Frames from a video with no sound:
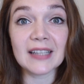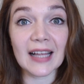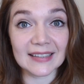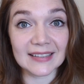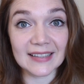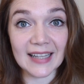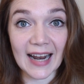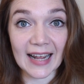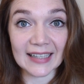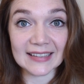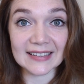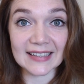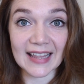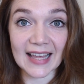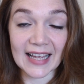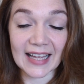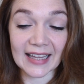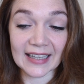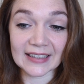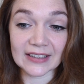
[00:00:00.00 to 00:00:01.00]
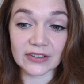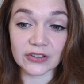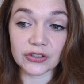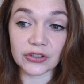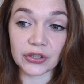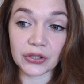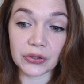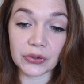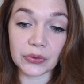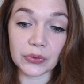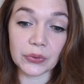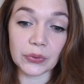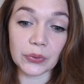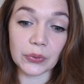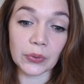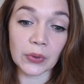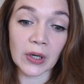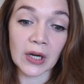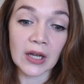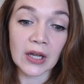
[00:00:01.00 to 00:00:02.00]
that's the next thing
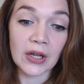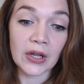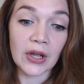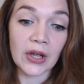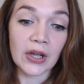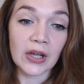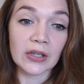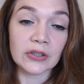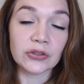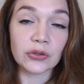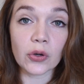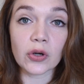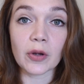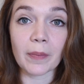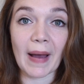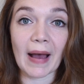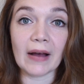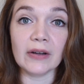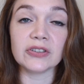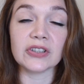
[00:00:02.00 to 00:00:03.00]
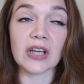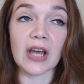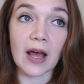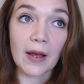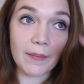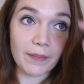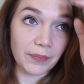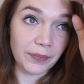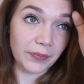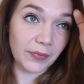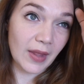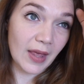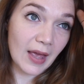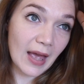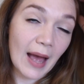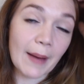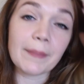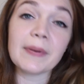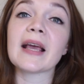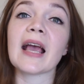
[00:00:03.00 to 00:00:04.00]
to talk about.
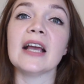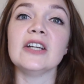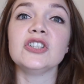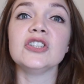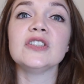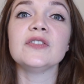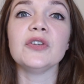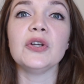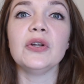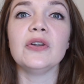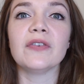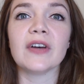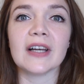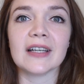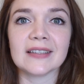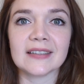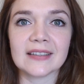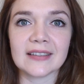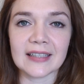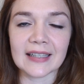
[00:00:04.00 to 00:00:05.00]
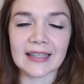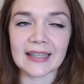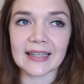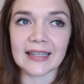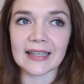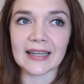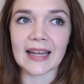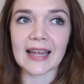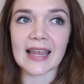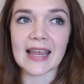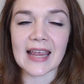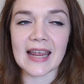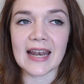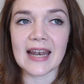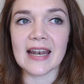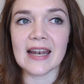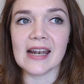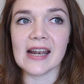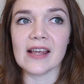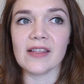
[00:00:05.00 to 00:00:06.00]
Applications for university
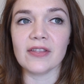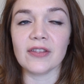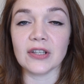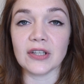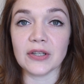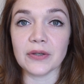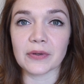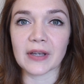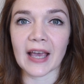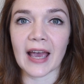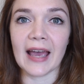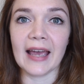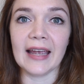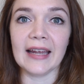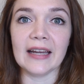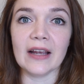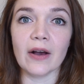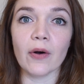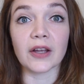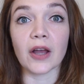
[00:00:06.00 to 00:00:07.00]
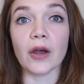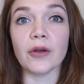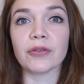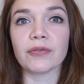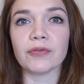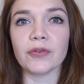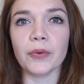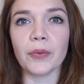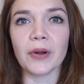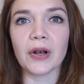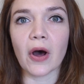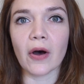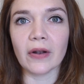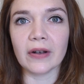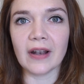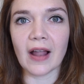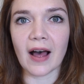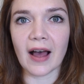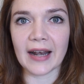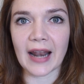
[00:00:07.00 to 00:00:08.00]
in the UK go through an
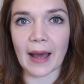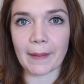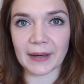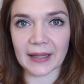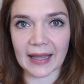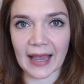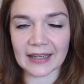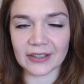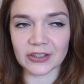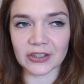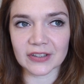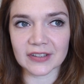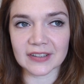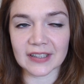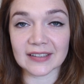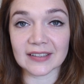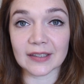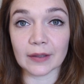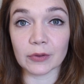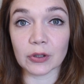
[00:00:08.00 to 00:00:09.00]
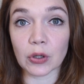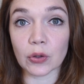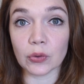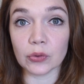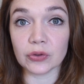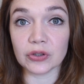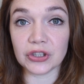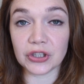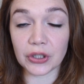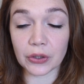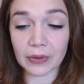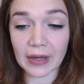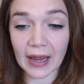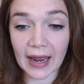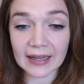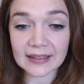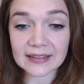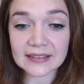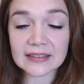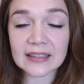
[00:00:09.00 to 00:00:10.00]
online application system called
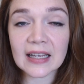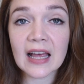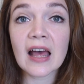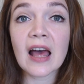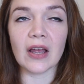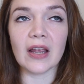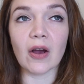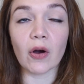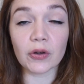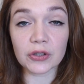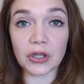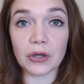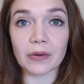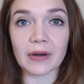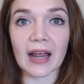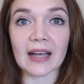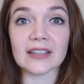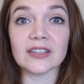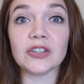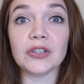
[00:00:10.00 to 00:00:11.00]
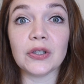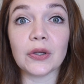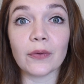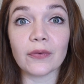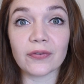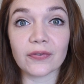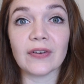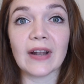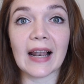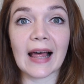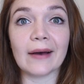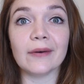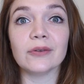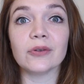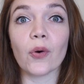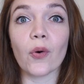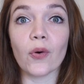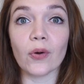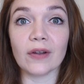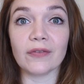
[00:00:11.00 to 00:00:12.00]
UCAS. On UCAS, you fill
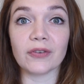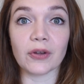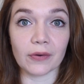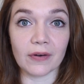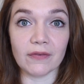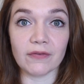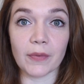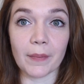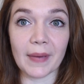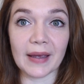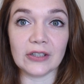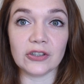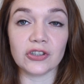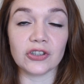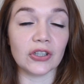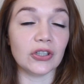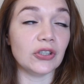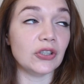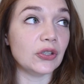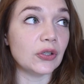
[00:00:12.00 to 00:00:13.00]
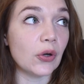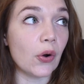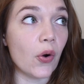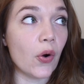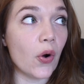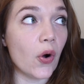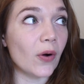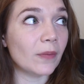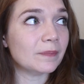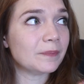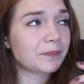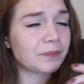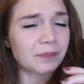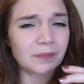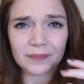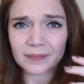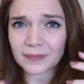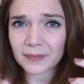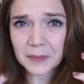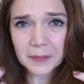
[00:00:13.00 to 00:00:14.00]
out all of your information, your
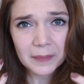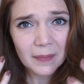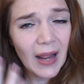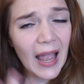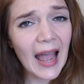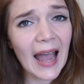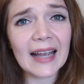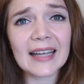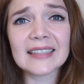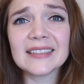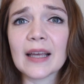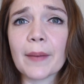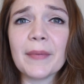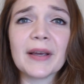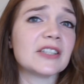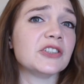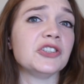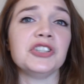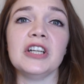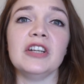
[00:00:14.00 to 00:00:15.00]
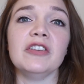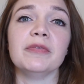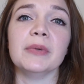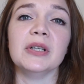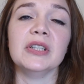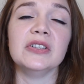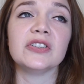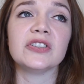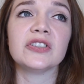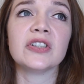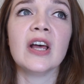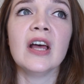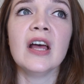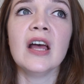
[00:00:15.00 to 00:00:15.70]
academic achievements,